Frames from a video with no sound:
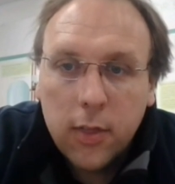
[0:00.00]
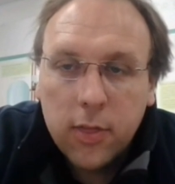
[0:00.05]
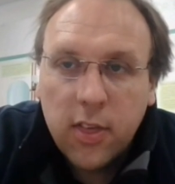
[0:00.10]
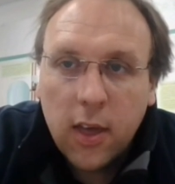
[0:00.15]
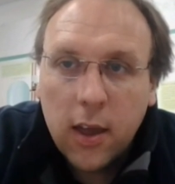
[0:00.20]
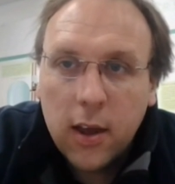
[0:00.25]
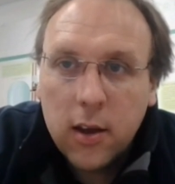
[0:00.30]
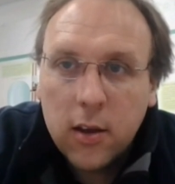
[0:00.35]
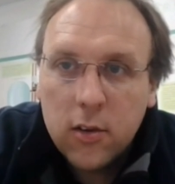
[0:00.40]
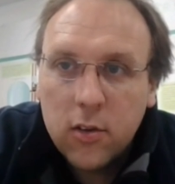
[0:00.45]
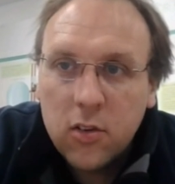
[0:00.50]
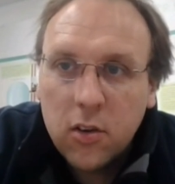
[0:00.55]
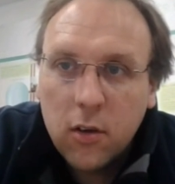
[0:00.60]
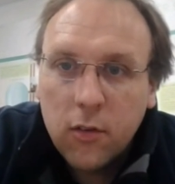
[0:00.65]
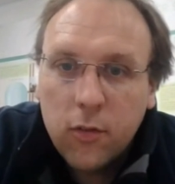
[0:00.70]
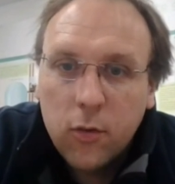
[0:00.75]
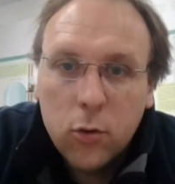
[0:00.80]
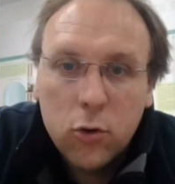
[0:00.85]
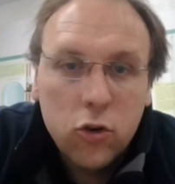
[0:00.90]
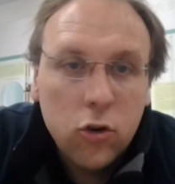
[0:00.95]
Thanks
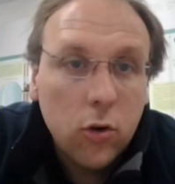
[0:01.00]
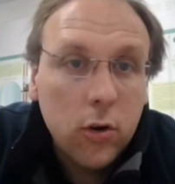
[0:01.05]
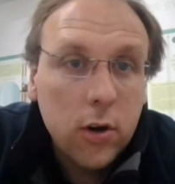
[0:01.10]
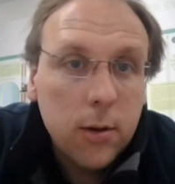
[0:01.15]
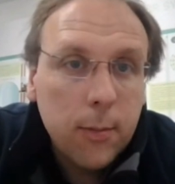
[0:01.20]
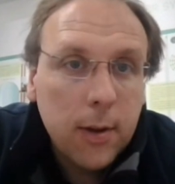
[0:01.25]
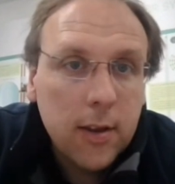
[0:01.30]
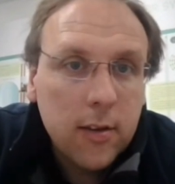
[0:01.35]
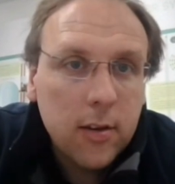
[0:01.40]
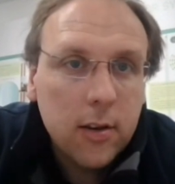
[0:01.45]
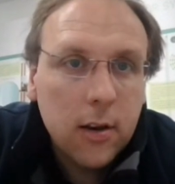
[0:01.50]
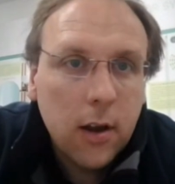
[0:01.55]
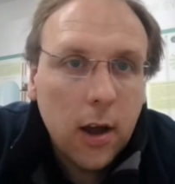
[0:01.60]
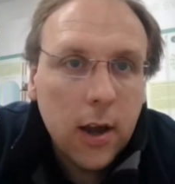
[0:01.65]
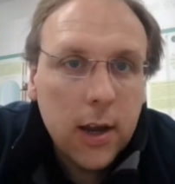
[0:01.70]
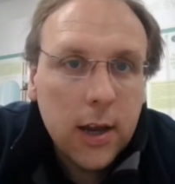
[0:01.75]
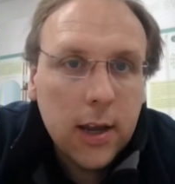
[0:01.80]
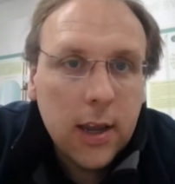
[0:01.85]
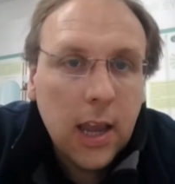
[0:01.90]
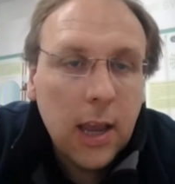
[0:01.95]
for joining me
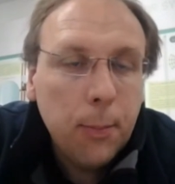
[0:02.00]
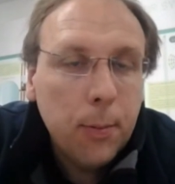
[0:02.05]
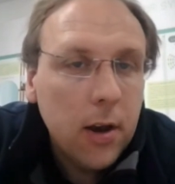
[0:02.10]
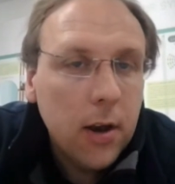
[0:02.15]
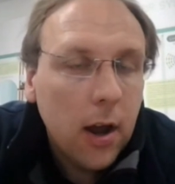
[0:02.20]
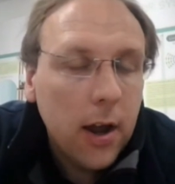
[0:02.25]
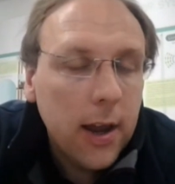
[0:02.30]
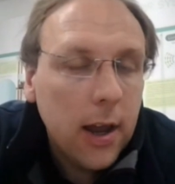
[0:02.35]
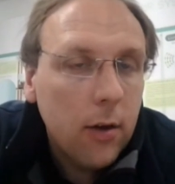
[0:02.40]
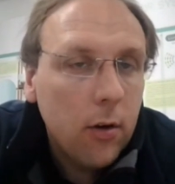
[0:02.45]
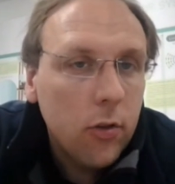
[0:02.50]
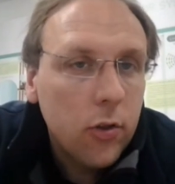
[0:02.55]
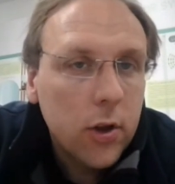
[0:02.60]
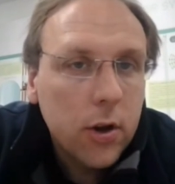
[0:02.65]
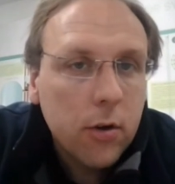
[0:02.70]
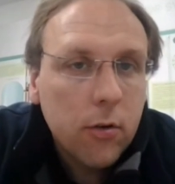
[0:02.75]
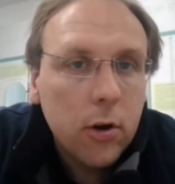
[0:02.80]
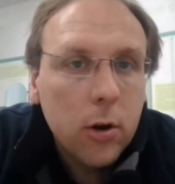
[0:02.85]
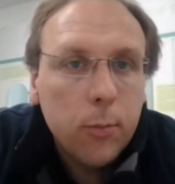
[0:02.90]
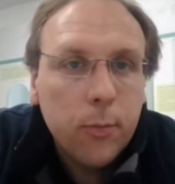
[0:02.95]
tonight. Keep an eye out on the
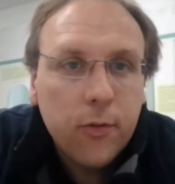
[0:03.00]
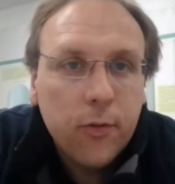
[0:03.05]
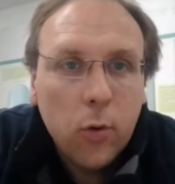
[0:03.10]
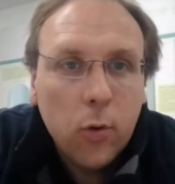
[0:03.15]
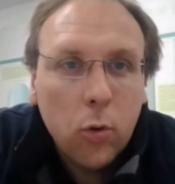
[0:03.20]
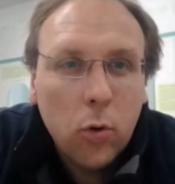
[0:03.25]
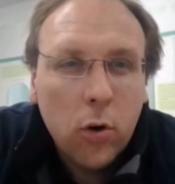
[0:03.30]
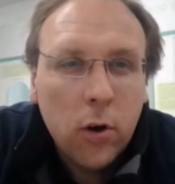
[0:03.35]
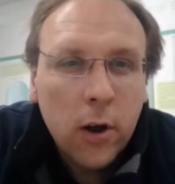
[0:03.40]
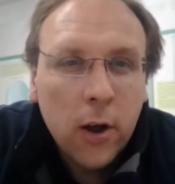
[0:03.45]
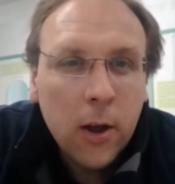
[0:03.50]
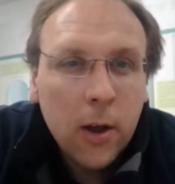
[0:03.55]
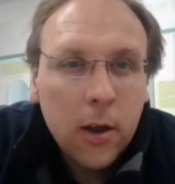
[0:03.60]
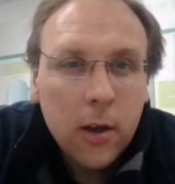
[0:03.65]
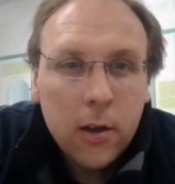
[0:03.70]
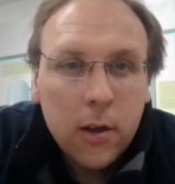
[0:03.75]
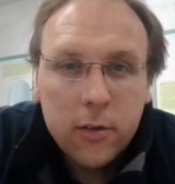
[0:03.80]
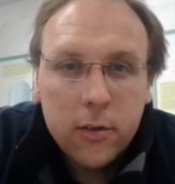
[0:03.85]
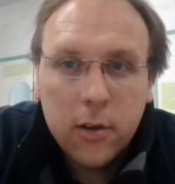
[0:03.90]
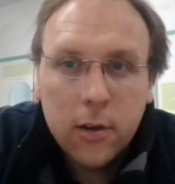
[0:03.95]
group for
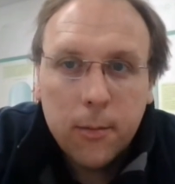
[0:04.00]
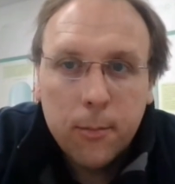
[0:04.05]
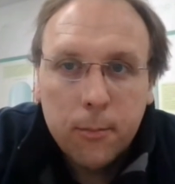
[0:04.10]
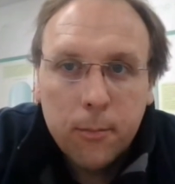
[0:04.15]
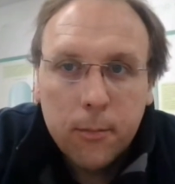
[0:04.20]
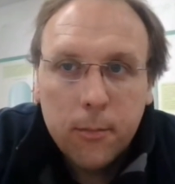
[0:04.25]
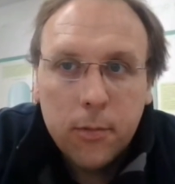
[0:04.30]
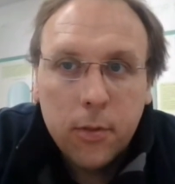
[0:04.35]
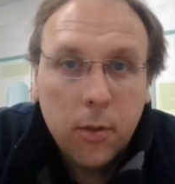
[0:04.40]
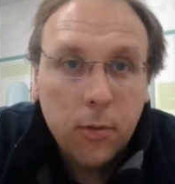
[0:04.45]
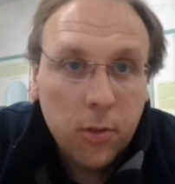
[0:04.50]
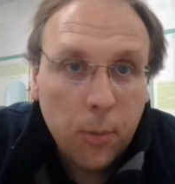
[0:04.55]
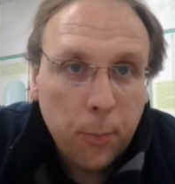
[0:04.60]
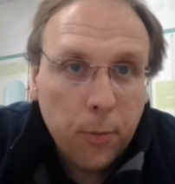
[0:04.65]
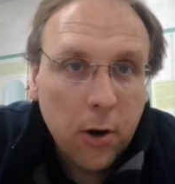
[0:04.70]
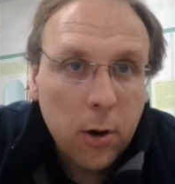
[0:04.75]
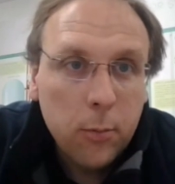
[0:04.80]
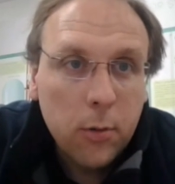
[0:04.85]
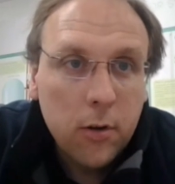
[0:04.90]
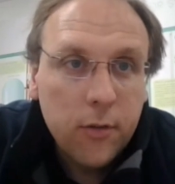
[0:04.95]
the
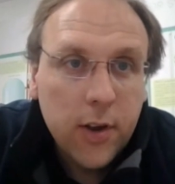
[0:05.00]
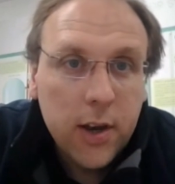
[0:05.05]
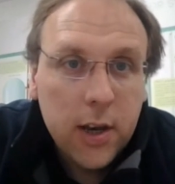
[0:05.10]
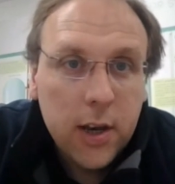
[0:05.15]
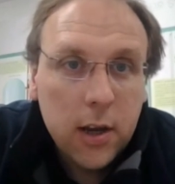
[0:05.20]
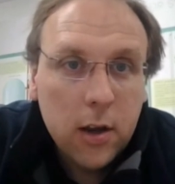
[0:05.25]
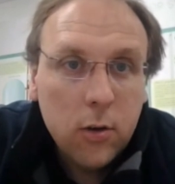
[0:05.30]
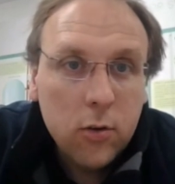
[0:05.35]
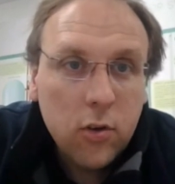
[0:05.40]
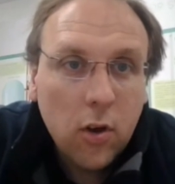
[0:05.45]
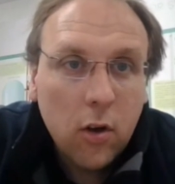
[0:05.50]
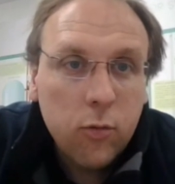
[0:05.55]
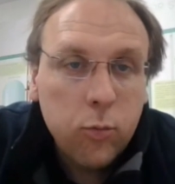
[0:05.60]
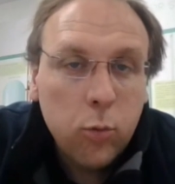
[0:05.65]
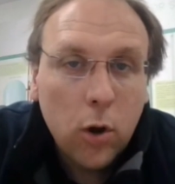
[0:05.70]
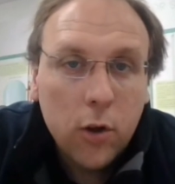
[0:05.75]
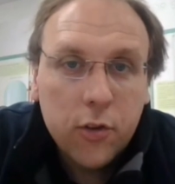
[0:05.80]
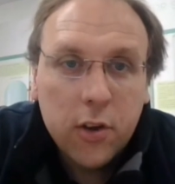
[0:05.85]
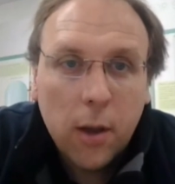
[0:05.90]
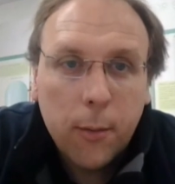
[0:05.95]
promo videos of
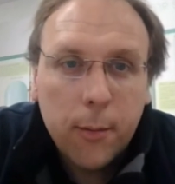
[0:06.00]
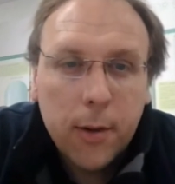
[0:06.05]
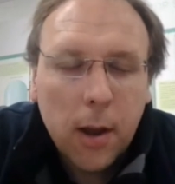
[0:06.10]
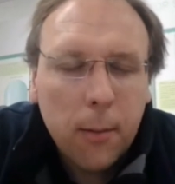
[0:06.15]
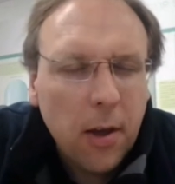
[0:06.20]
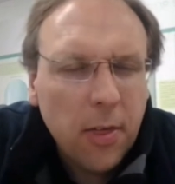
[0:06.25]
what's coming up.